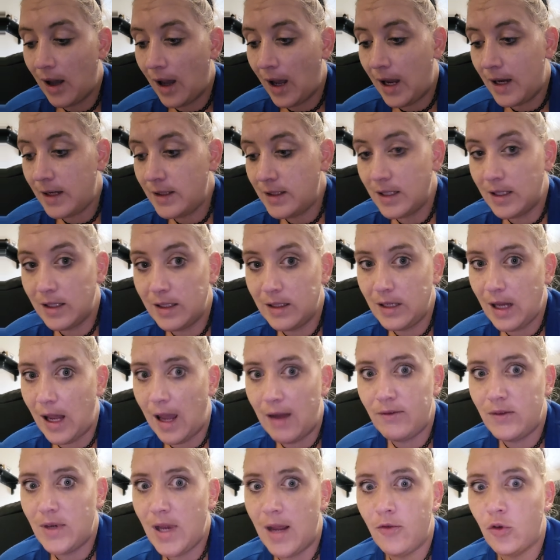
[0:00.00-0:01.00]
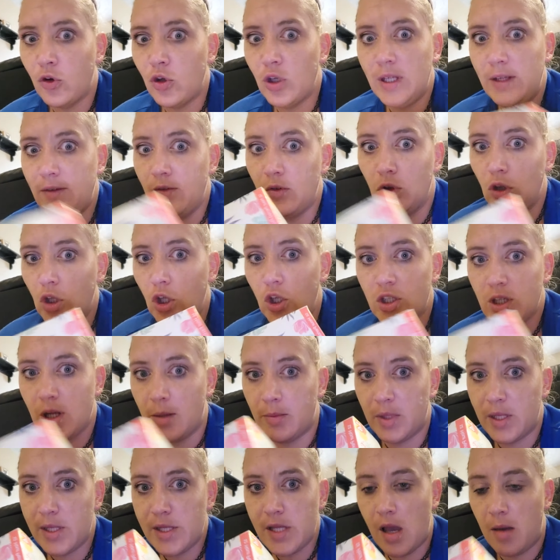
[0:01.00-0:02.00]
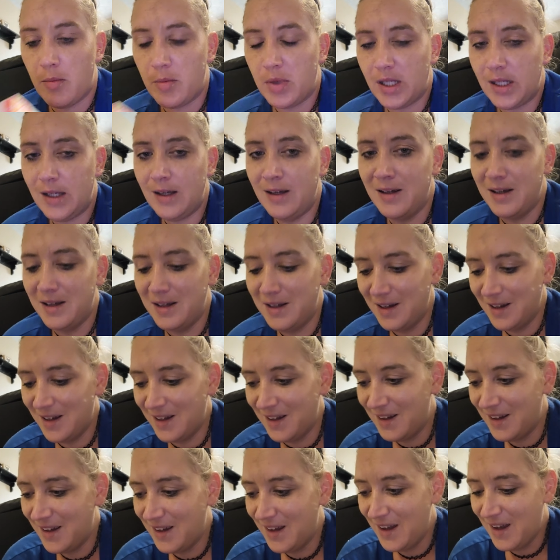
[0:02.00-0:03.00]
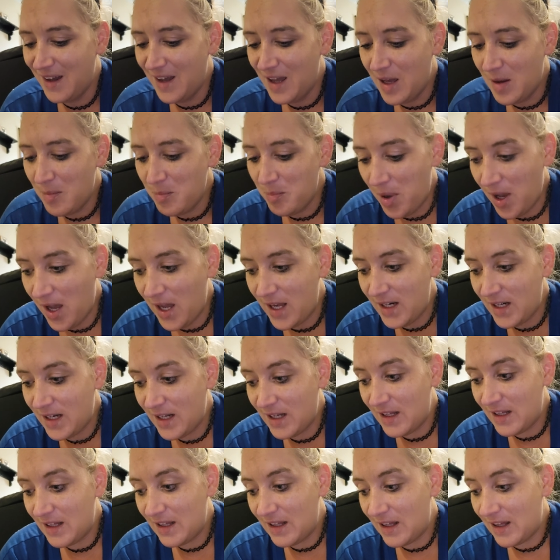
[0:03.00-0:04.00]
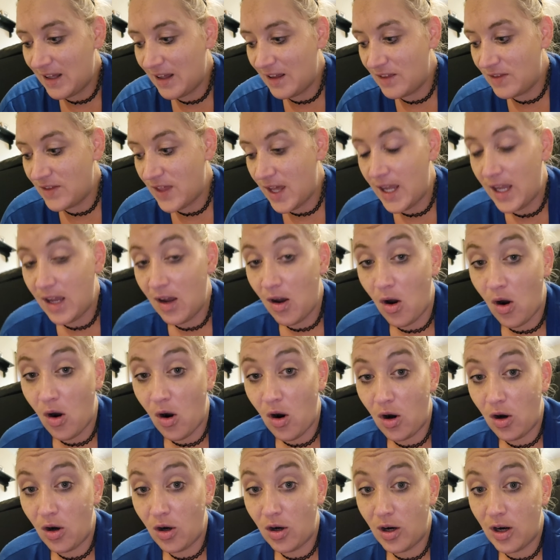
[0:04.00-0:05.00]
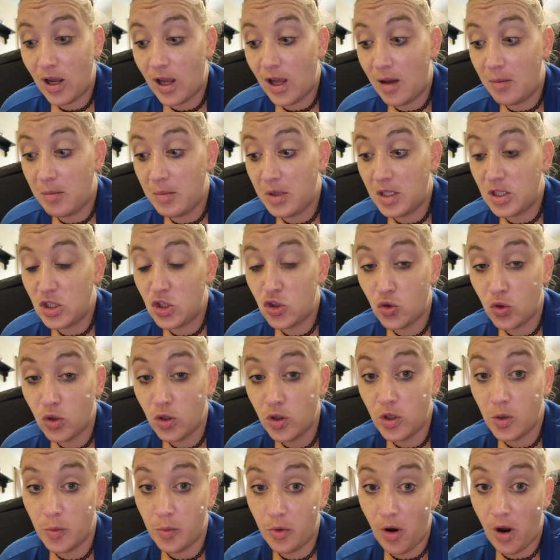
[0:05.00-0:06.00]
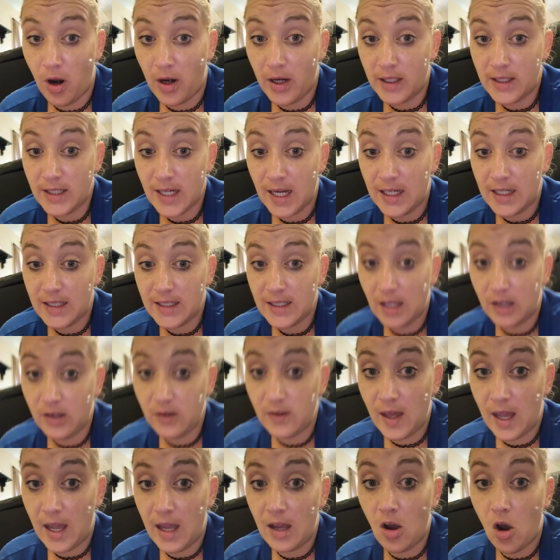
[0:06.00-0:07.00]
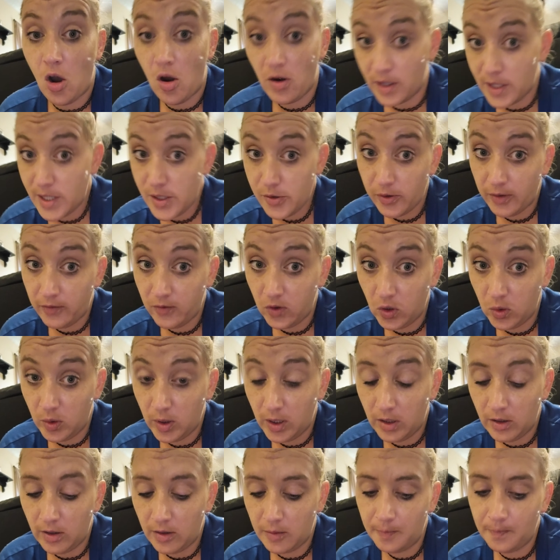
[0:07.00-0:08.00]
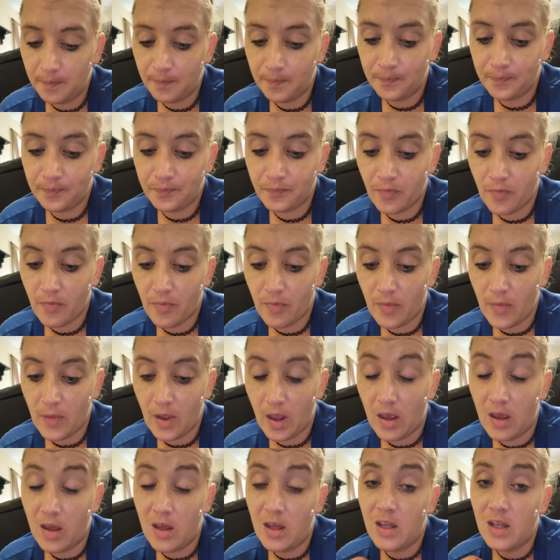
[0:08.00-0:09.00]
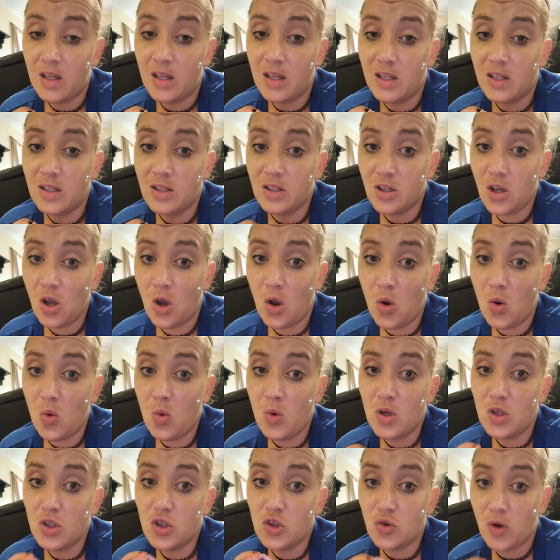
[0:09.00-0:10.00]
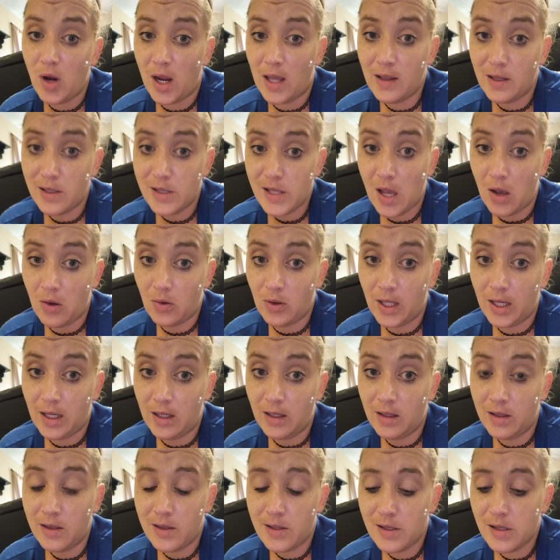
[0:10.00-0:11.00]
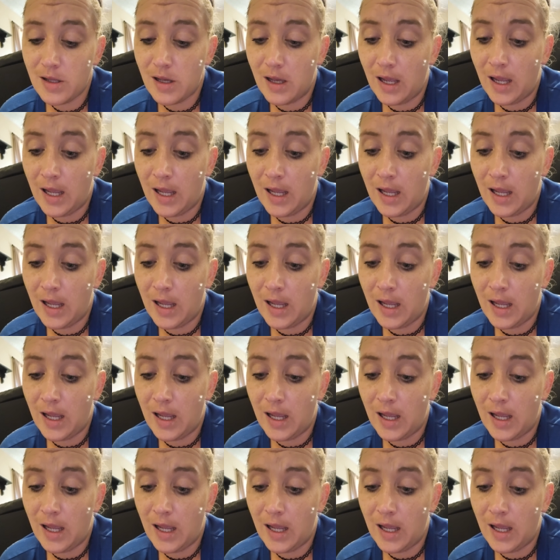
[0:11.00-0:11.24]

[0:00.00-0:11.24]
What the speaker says: I've never even looked up this company. But they are true to their product. I can tell you that. Honest review here. Go try this out, ladies.